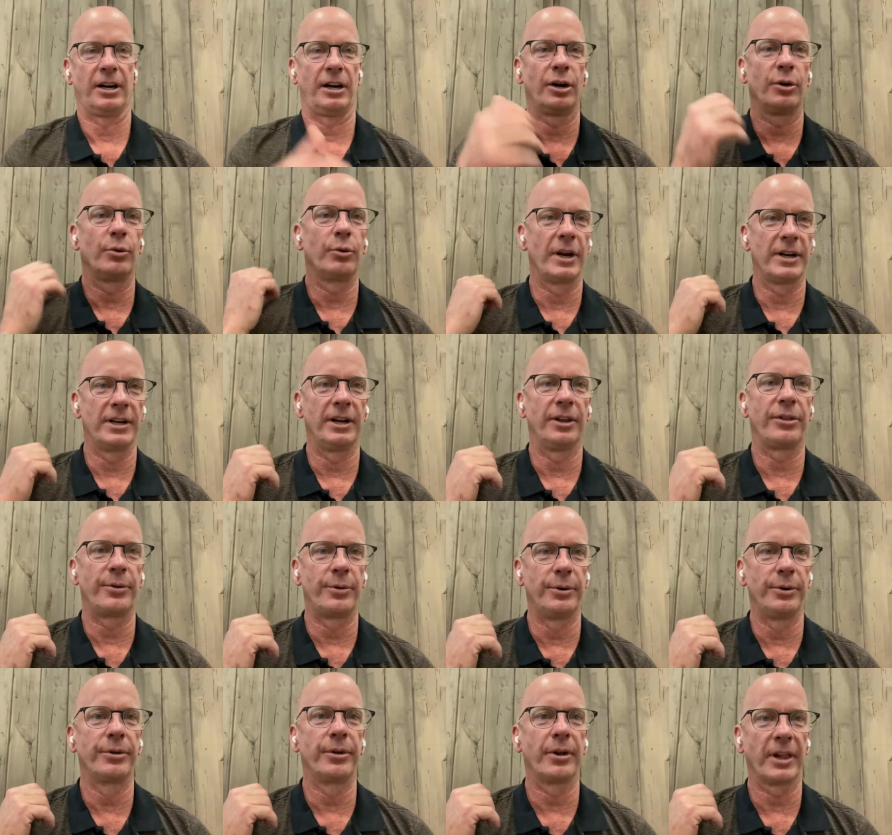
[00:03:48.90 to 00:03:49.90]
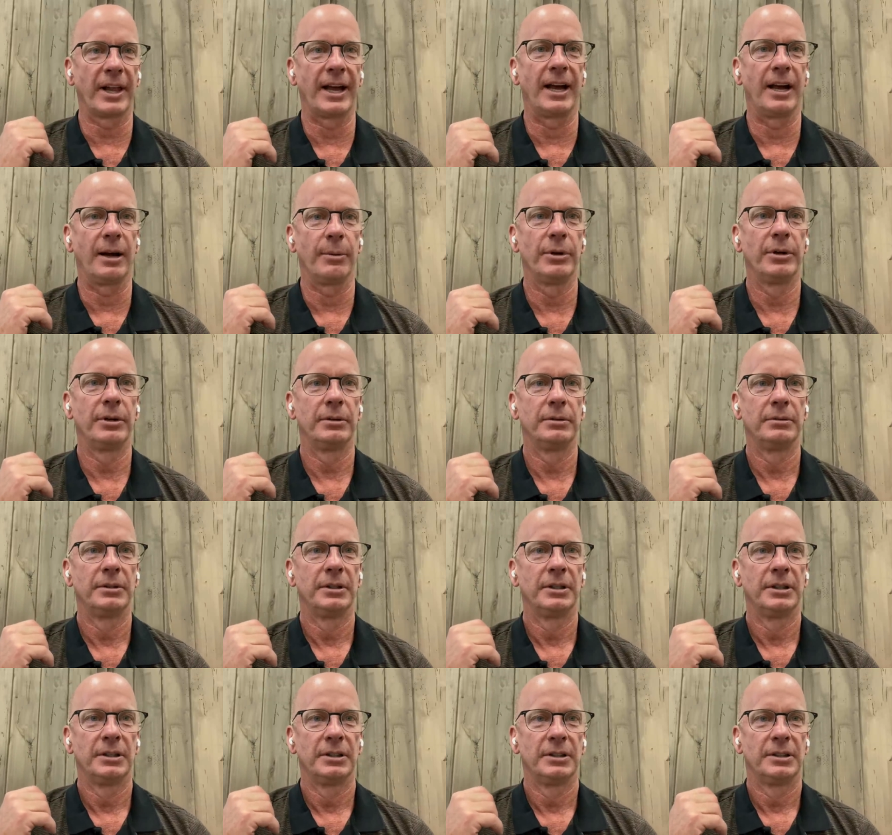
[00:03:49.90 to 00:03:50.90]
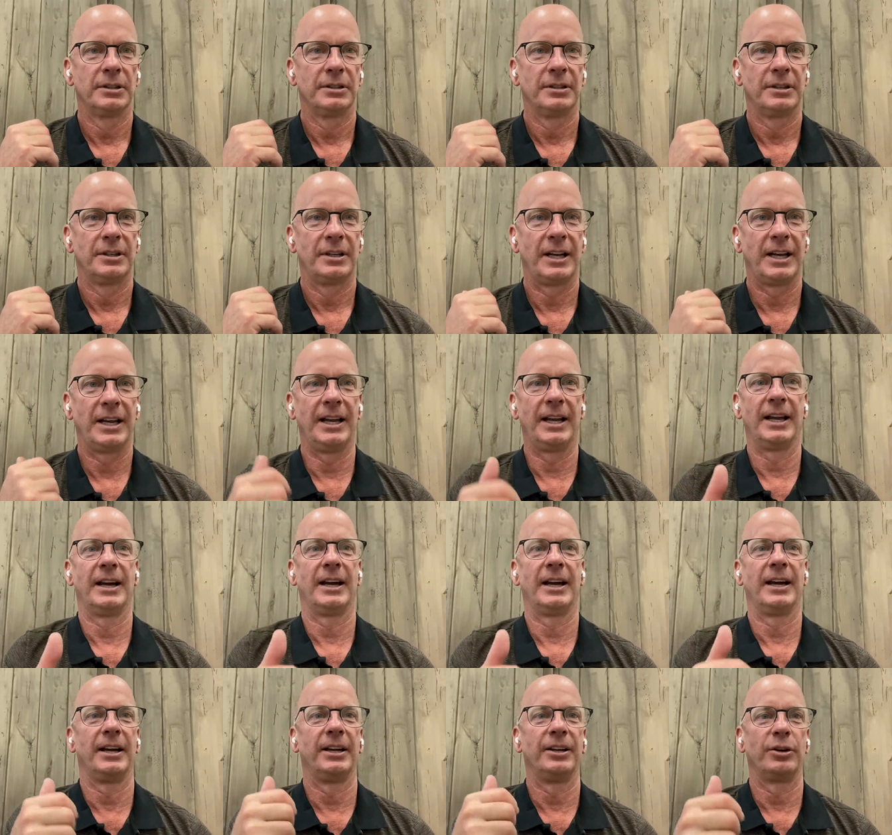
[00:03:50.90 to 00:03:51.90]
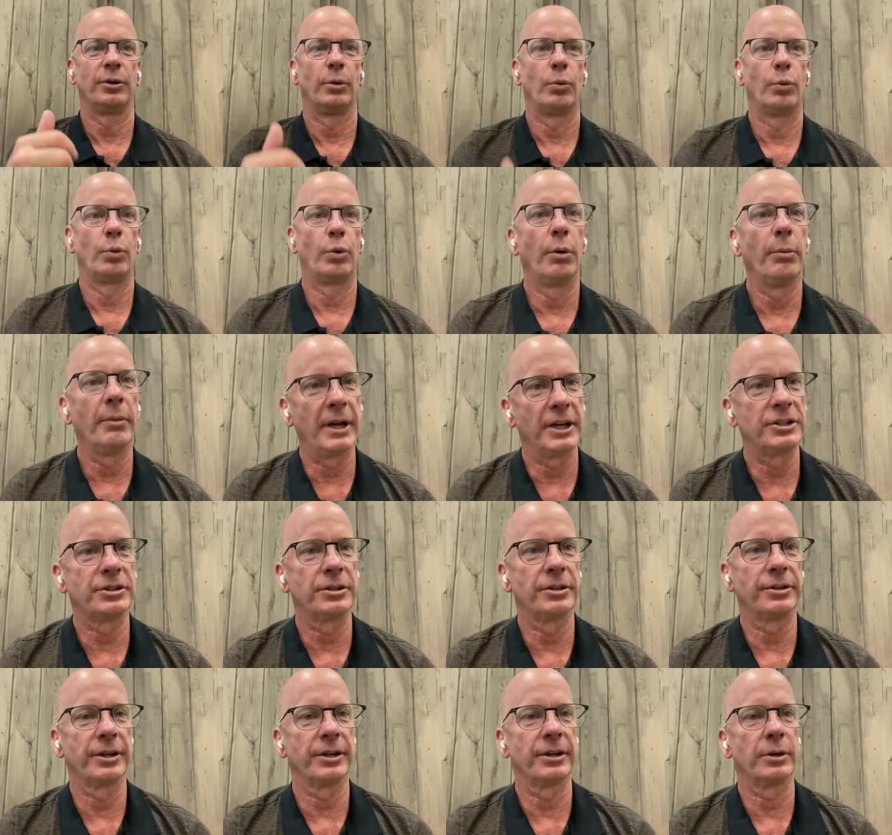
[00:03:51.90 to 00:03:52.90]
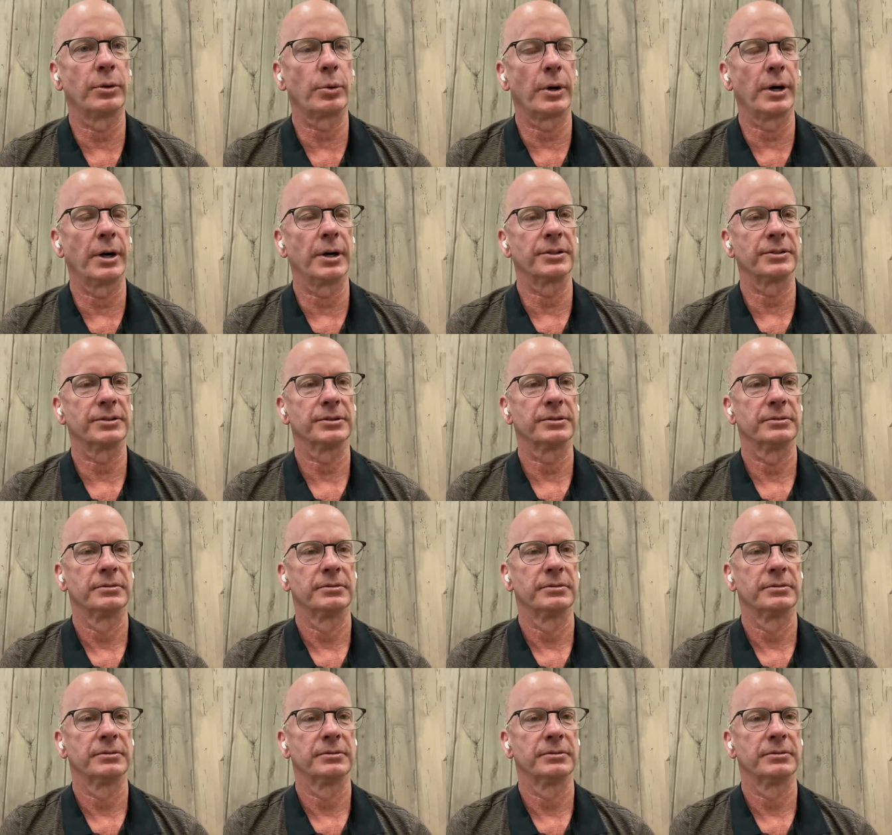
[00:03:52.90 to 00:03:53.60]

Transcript: I'll run it through the lab. Oh. And okay. we'll make sure that it works.